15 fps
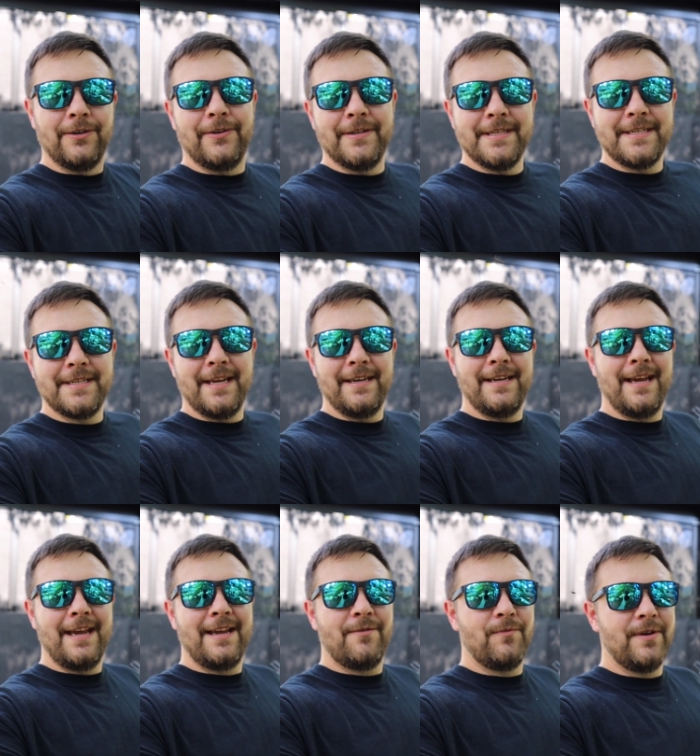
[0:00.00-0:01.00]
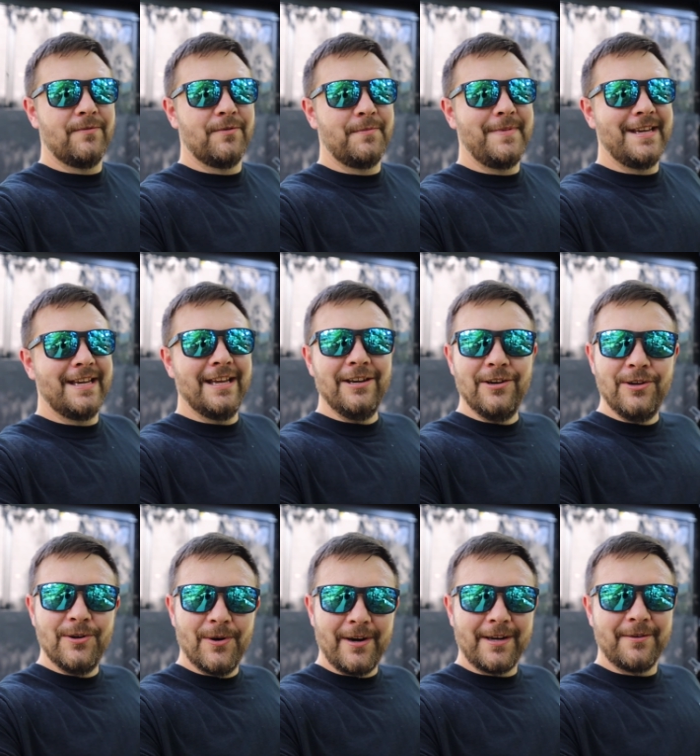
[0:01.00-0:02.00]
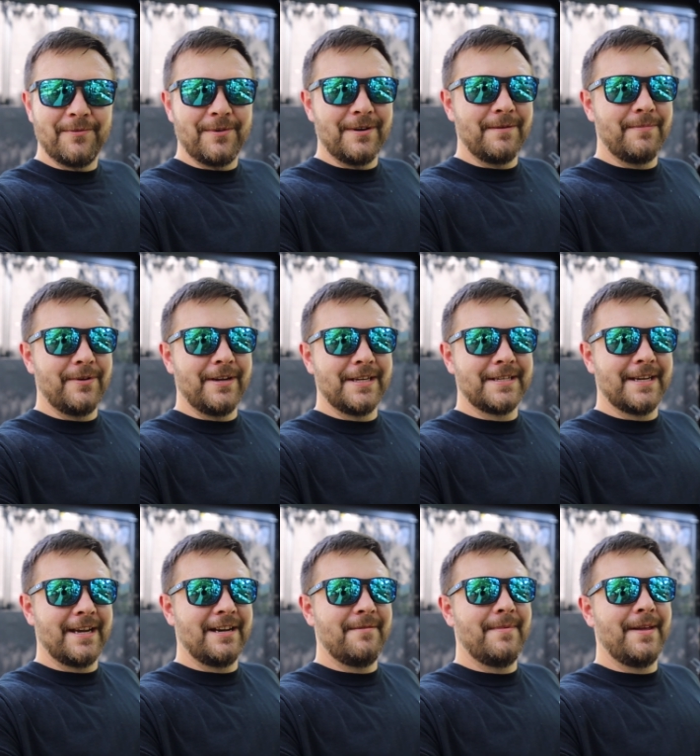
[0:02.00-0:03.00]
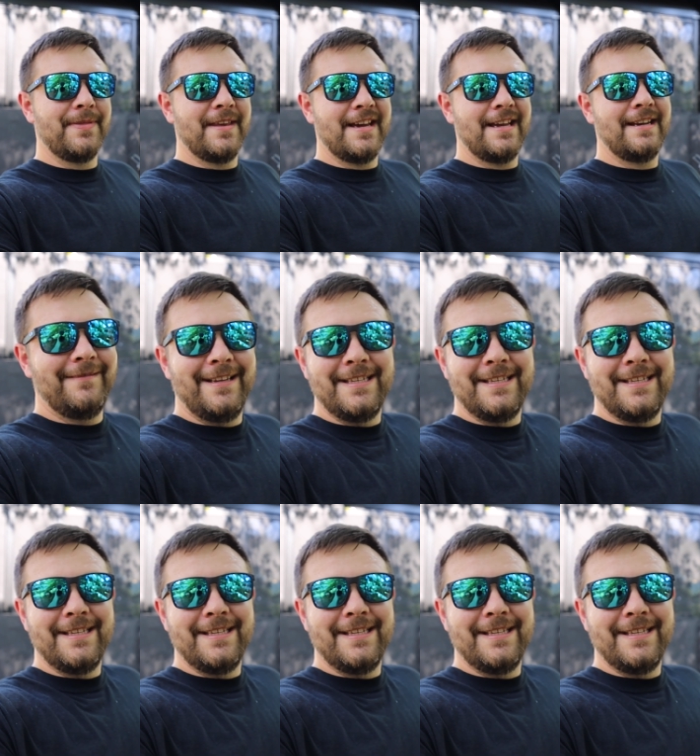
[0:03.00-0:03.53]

On Sunday, we will be in New York. We're pretty excited about that.